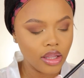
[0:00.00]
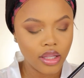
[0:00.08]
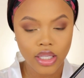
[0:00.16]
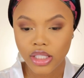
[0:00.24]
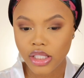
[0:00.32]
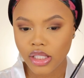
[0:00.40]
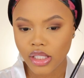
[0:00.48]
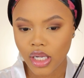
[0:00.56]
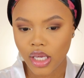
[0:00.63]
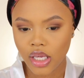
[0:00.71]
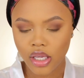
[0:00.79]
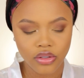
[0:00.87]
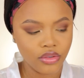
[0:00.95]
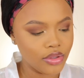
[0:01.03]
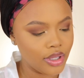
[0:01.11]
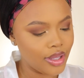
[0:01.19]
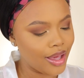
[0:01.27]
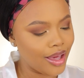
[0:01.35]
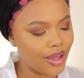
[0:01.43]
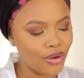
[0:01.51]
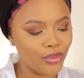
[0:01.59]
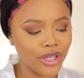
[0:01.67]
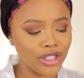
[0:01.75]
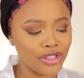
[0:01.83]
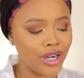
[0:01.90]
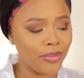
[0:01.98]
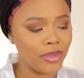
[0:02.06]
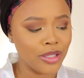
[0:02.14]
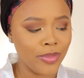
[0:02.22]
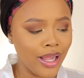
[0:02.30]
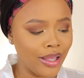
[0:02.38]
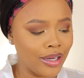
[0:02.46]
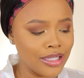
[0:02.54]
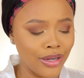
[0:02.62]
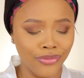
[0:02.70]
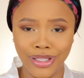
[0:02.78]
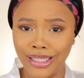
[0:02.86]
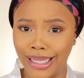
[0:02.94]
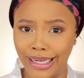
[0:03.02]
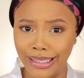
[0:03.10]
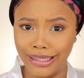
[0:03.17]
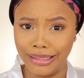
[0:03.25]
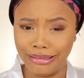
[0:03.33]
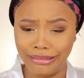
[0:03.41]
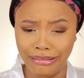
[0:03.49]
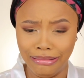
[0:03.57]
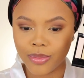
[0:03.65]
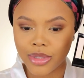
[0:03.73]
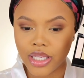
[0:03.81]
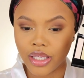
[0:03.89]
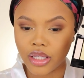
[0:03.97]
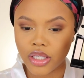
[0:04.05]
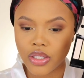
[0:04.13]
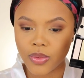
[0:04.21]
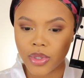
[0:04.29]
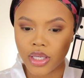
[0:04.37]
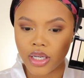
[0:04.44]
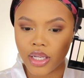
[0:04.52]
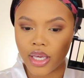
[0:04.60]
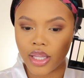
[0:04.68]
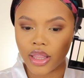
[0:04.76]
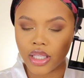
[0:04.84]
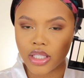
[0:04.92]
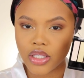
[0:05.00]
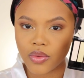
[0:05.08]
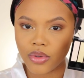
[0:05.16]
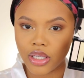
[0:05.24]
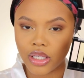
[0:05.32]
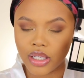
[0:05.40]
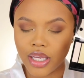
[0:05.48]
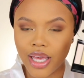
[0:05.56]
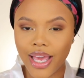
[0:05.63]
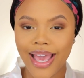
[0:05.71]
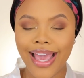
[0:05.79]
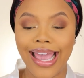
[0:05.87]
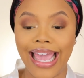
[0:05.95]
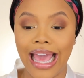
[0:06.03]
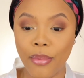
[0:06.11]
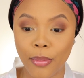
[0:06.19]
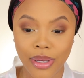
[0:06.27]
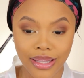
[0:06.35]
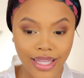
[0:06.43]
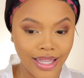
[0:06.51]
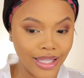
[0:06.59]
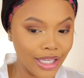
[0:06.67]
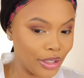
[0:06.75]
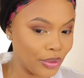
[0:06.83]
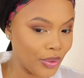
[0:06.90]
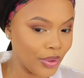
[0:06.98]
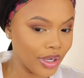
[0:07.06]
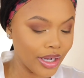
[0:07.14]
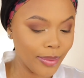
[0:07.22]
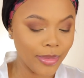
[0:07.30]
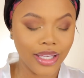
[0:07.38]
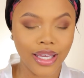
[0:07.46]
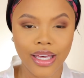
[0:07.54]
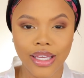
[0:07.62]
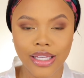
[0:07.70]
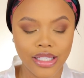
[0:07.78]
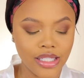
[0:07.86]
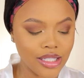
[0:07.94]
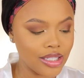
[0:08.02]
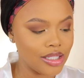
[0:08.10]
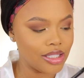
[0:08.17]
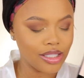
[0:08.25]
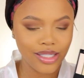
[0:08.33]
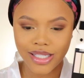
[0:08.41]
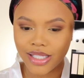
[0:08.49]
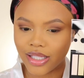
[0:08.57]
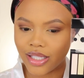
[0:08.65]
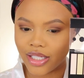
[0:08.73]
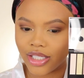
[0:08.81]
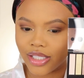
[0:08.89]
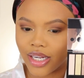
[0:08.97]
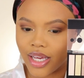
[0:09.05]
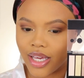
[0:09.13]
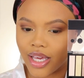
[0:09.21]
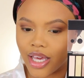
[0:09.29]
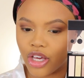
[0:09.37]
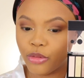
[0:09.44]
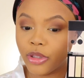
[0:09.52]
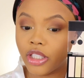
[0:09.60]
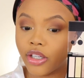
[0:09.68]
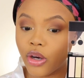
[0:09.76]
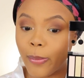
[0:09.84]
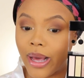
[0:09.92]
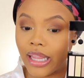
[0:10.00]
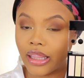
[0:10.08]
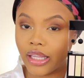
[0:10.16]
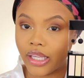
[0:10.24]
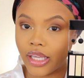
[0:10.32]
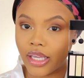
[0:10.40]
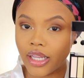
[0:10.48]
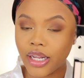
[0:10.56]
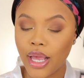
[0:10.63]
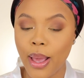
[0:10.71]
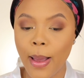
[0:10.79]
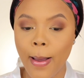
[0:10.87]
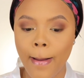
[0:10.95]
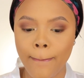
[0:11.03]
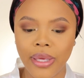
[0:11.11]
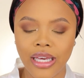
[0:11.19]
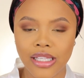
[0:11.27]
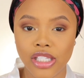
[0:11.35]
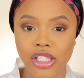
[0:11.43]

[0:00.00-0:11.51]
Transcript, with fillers: This shade, oh, I don't want to drop this palette because I really like it. I'm going to take this one and this one. And I'm going to put that in the inner corner because just this shade, it'll be good on my lid because